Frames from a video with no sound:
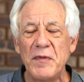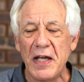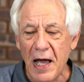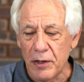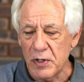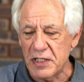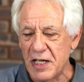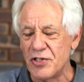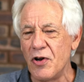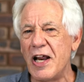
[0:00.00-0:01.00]
In other words,
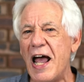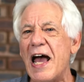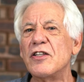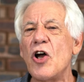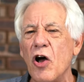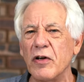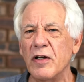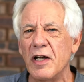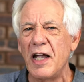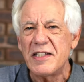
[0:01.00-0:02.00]
it's not an add
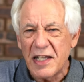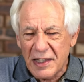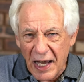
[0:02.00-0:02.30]
on, it's a